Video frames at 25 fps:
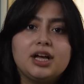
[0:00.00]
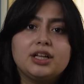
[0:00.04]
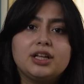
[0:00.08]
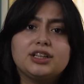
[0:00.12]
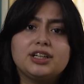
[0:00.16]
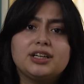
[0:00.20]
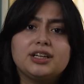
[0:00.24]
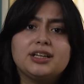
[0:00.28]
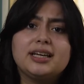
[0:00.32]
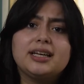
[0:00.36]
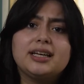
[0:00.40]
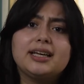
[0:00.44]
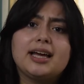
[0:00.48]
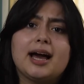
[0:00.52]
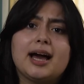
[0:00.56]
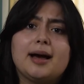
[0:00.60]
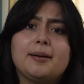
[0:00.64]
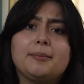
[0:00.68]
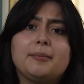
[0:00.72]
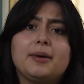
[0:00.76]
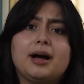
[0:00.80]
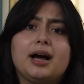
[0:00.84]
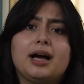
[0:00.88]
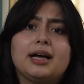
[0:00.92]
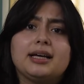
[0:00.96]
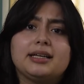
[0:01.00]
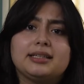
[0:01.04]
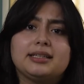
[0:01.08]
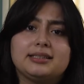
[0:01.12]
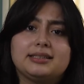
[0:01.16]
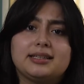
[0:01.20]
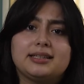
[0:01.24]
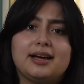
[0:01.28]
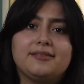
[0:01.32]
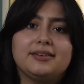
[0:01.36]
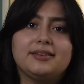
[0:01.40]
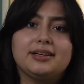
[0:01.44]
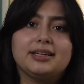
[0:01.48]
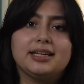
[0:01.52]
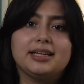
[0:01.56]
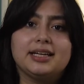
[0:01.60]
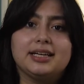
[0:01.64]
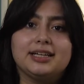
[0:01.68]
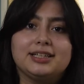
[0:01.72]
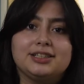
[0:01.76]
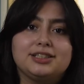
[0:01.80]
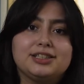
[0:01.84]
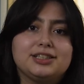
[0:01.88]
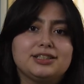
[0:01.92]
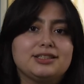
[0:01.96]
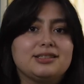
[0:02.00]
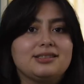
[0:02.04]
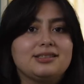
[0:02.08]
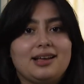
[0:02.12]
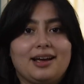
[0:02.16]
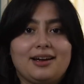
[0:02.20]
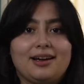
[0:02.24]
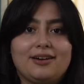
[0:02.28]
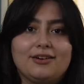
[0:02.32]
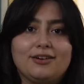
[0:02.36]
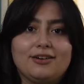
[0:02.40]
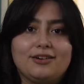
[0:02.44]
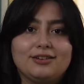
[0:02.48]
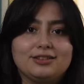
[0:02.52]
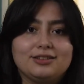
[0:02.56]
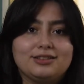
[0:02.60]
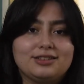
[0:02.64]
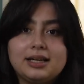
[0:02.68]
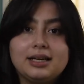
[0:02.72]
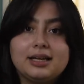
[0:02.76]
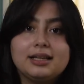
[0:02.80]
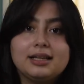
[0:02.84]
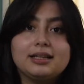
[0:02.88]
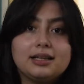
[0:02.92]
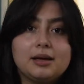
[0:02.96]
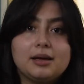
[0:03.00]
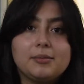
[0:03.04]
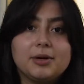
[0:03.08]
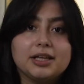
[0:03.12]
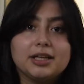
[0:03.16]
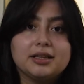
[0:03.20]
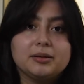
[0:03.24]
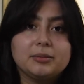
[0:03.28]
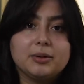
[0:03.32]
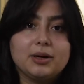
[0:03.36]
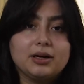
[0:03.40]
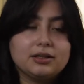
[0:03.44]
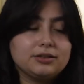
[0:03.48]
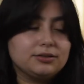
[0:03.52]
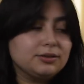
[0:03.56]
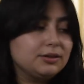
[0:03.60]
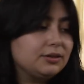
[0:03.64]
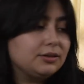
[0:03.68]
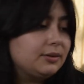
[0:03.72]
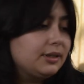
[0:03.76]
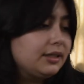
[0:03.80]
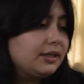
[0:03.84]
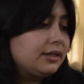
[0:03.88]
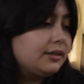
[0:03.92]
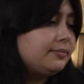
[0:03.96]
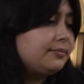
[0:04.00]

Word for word: looking at my seven inch singles. Let me get the box real quick.